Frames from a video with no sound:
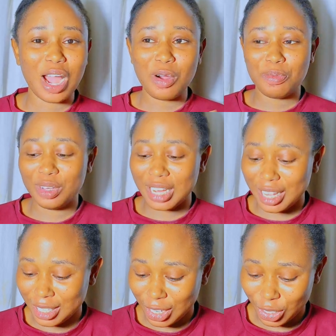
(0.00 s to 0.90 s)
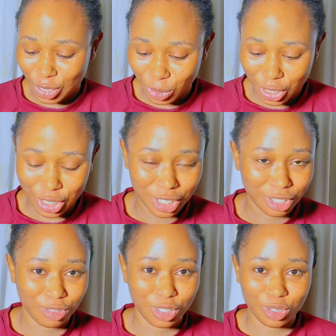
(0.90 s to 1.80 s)
I hope you guys enjoy watching
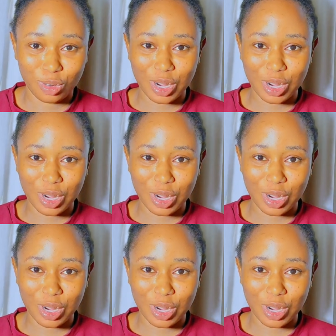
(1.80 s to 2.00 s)
this video.